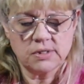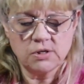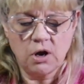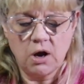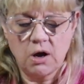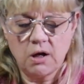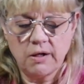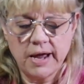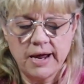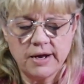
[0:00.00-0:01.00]

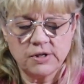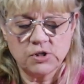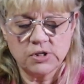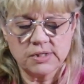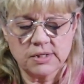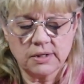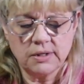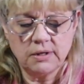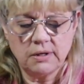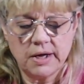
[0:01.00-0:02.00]
tall and just a
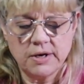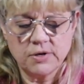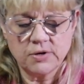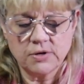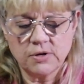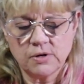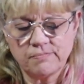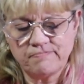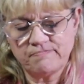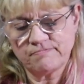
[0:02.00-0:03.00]
little under